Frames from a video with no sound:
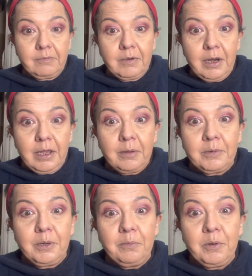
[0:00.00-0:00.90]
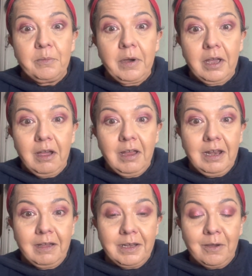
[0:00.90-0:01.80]
Right, I'm going to put my
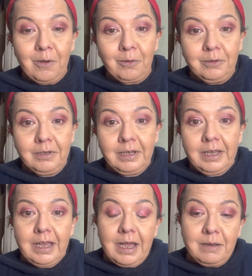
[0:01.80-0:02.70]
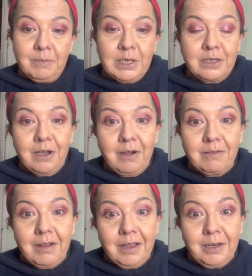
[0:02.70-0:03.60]
eyeliner on and
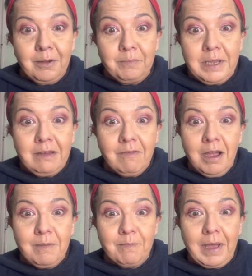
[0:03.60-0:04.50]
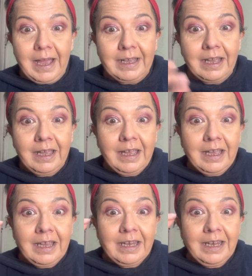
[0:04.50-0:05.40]
mascara and I'll be right back
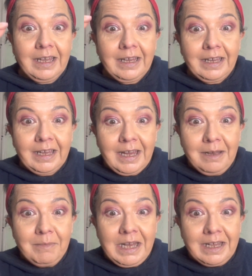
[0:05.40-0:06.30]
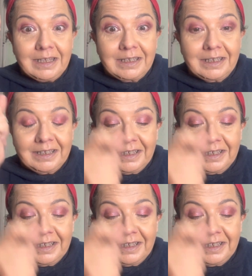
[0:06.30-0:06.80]
in a minute.